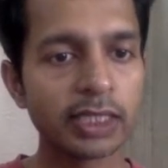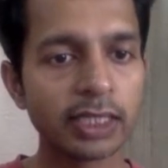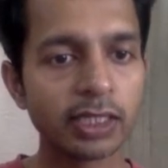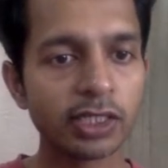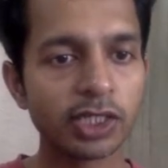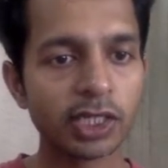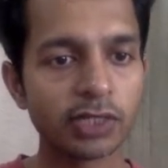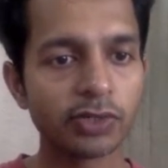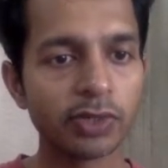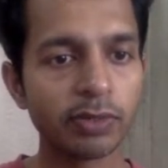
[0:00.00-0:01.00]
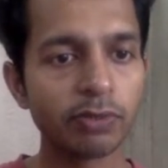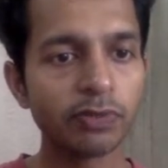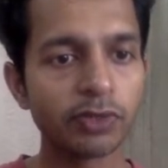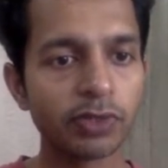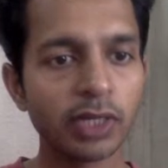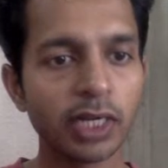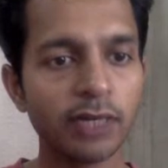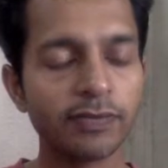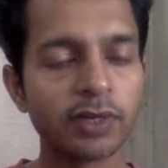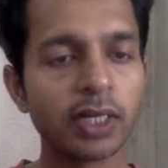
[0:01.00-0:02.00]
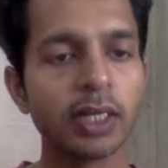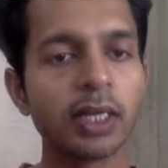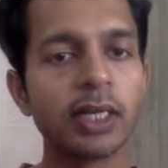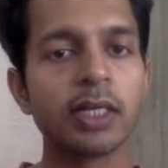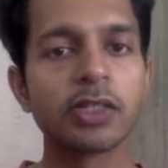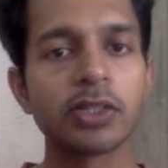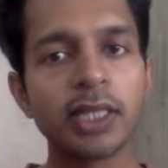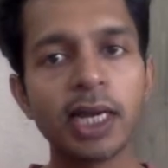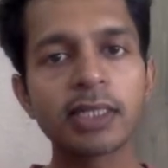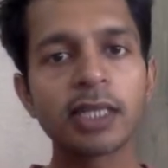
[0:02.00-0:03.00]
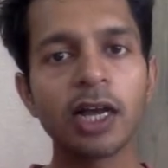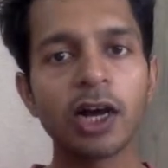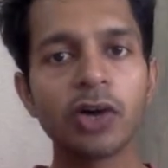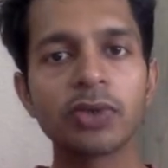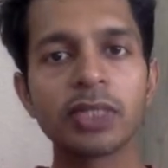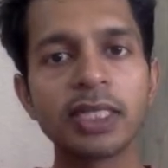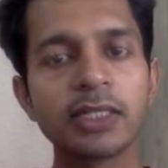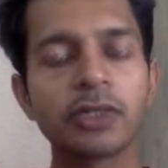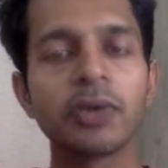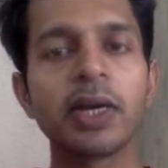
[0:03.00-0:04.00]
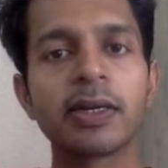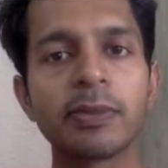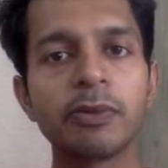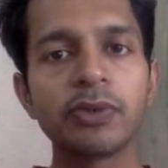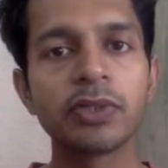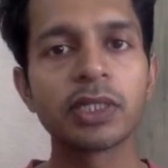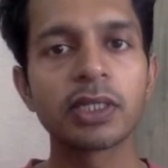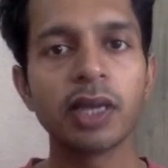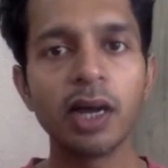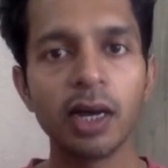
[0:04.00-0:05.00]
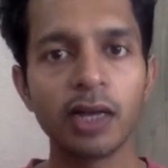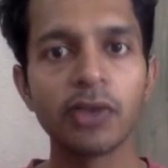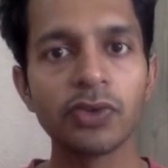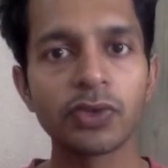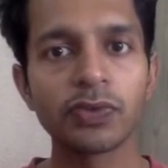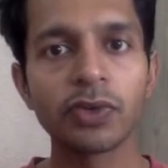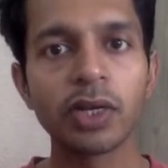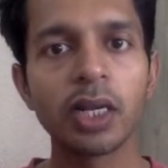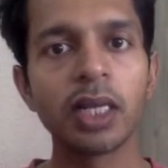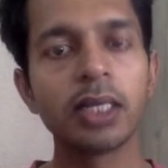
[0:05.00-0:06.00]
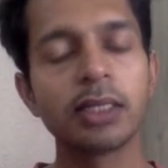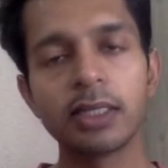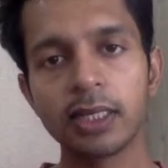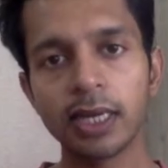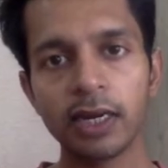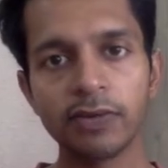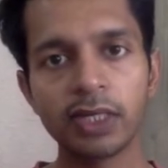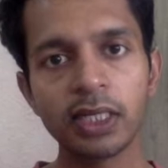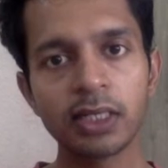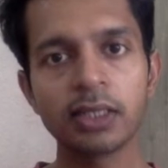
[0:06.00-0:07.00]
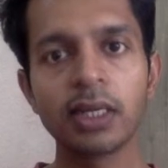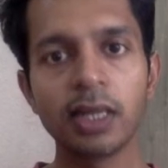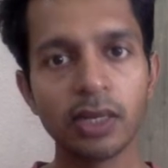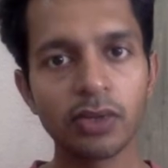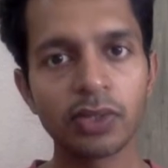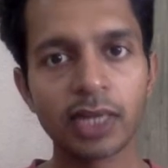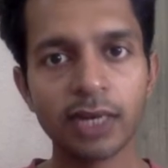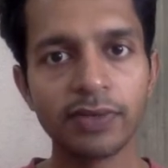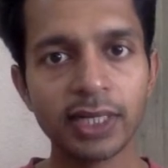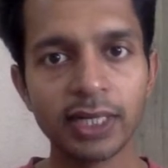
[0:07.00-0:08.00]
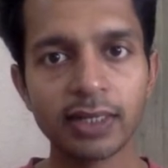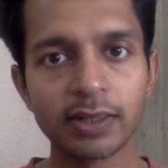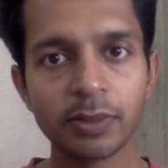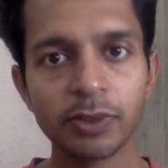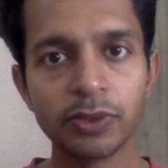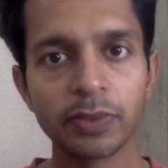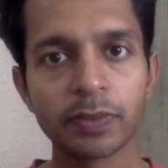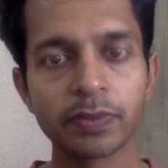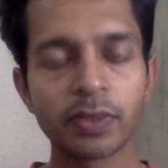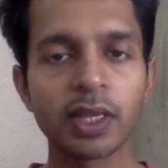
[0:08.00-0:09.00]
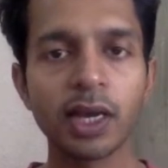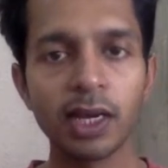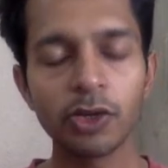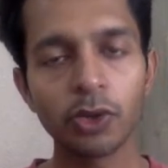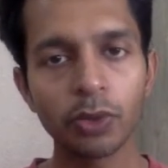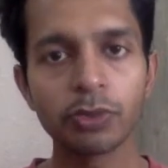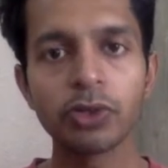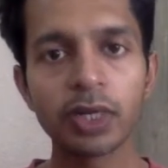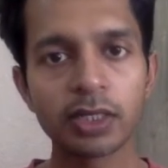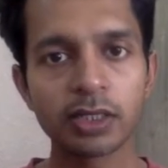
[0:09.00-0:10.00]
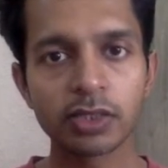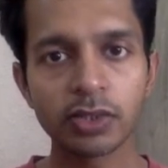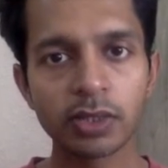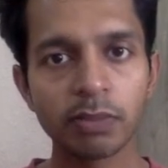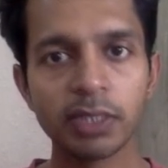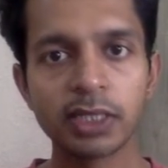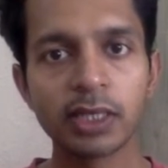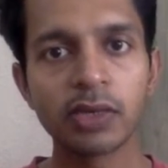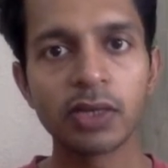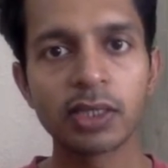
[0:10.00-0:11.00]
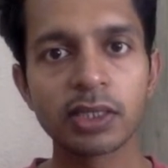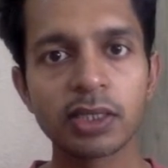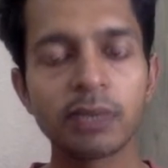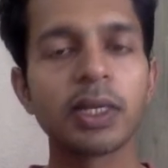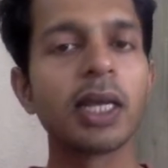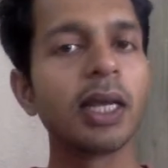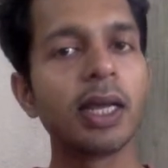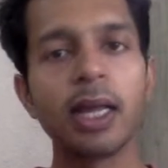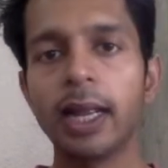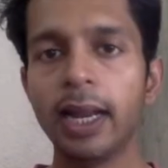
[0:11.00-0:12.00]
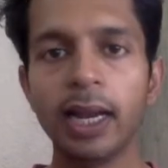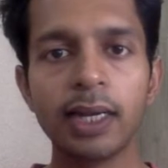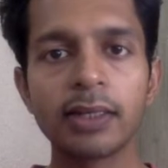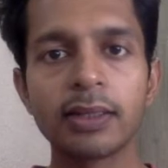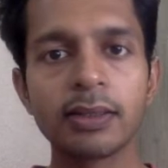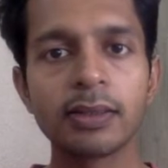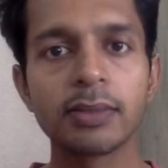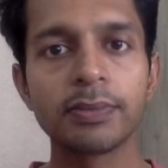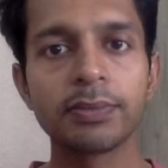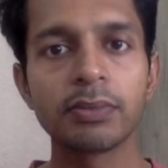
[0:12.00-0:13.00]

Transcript: see the change so it moves to the left so that's how these two attributes are useful the gravity and the layout gravity attribute I hope you understood the basic concept and uh,